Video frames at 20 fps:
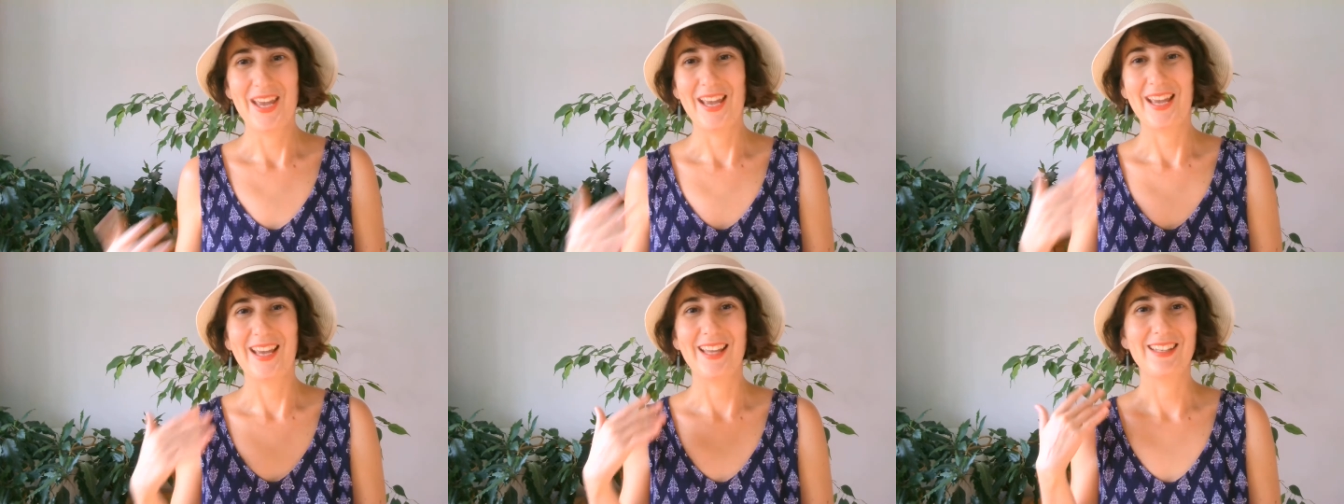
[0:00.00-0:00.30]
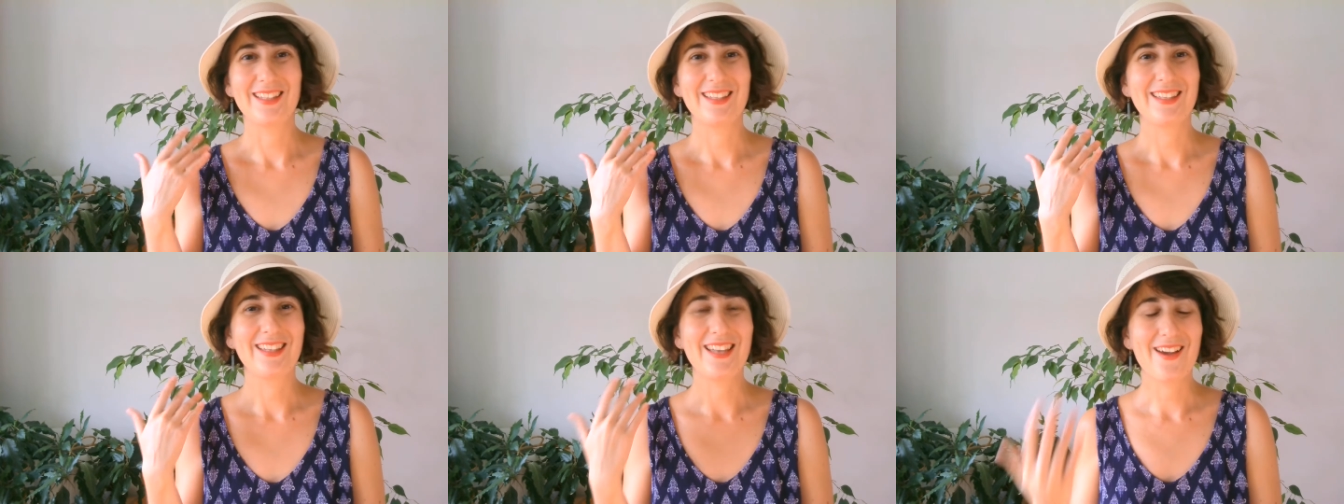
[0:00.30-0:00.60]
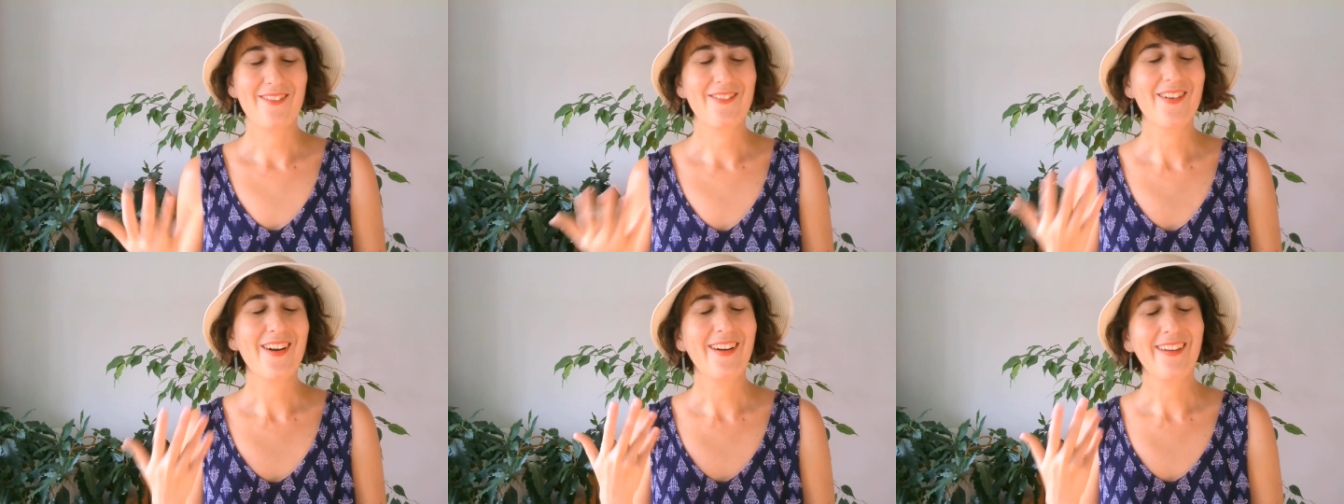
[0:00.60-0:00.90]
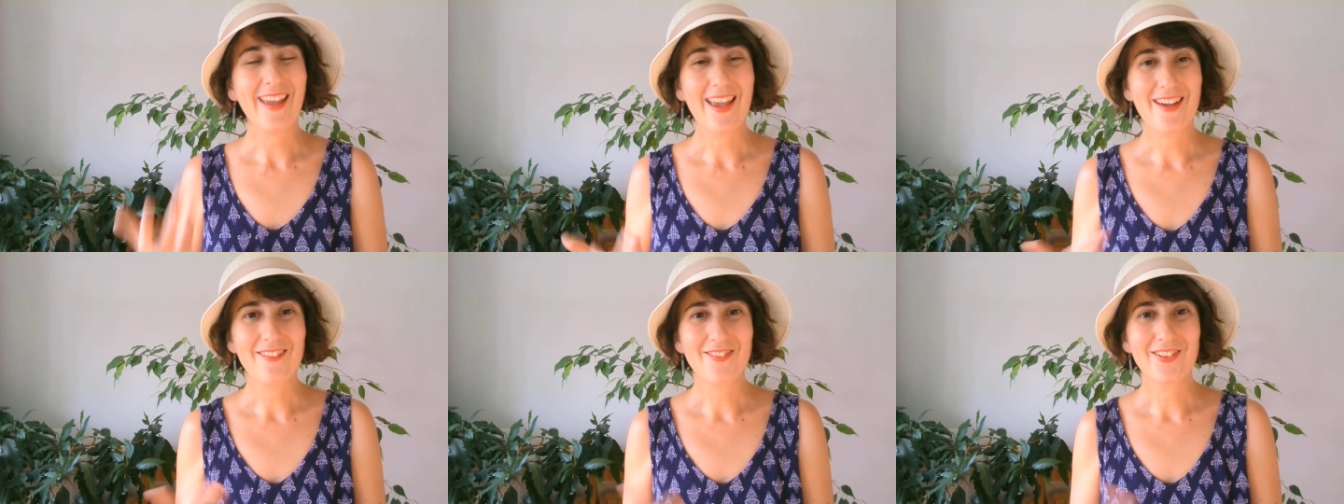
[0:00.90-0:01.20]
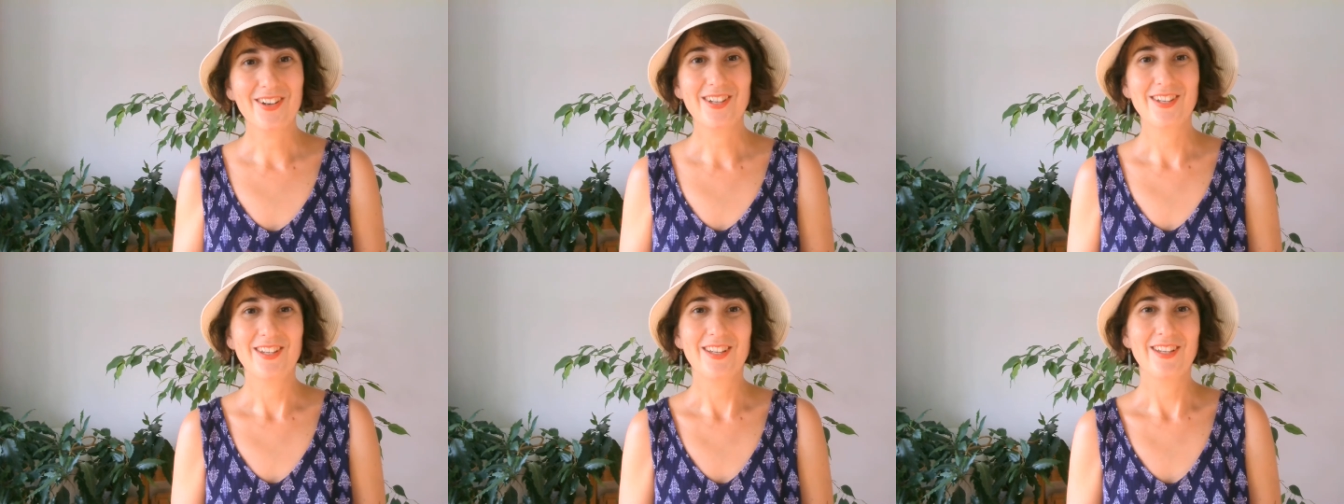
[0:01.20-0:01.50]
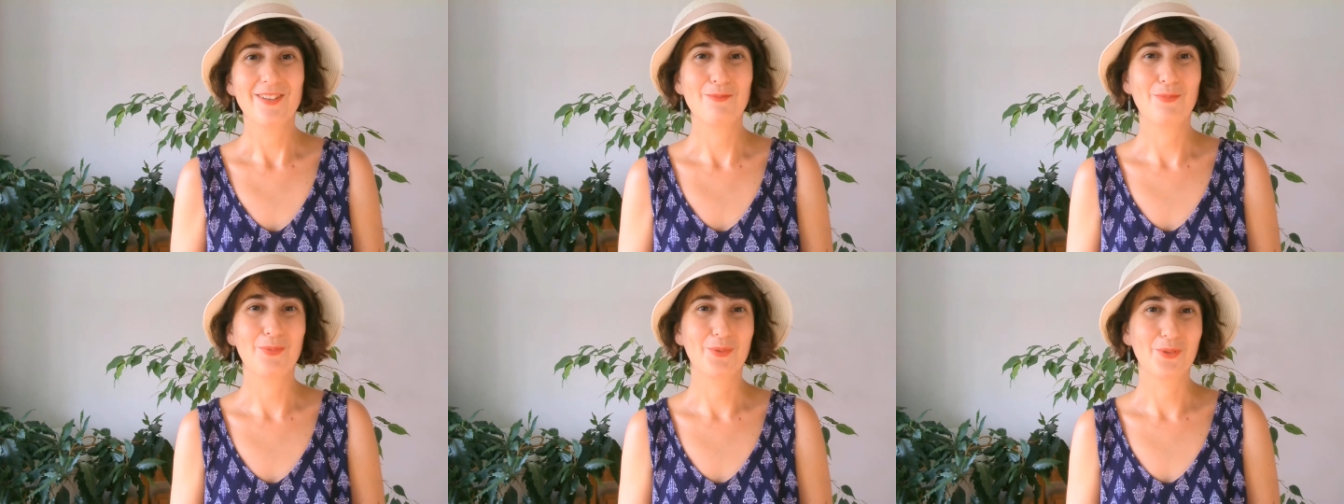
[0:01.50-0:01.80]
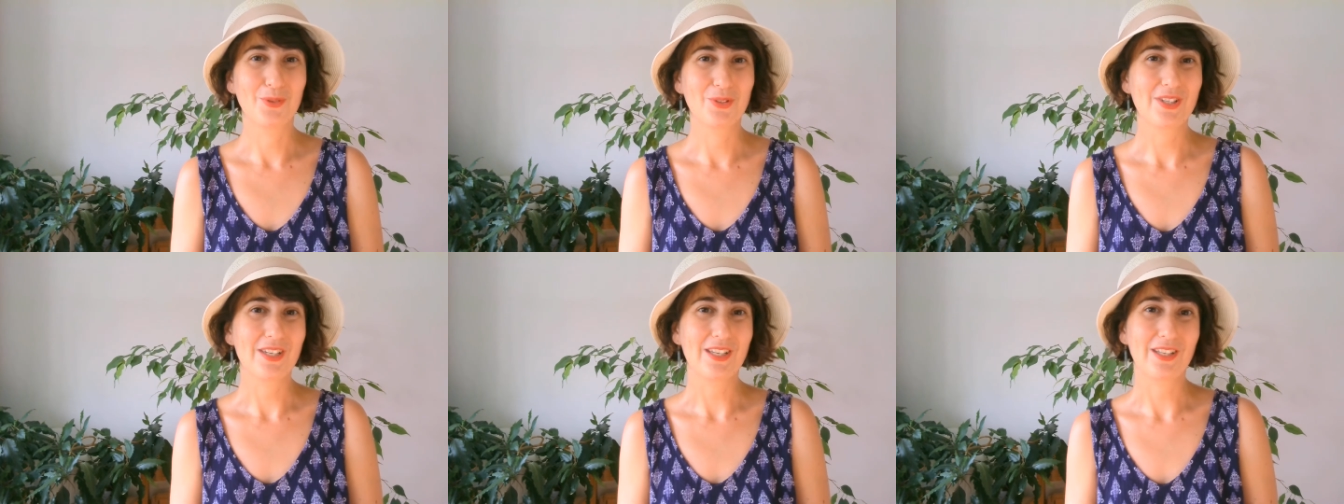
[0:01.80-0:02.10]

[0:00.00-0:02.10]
and never ever put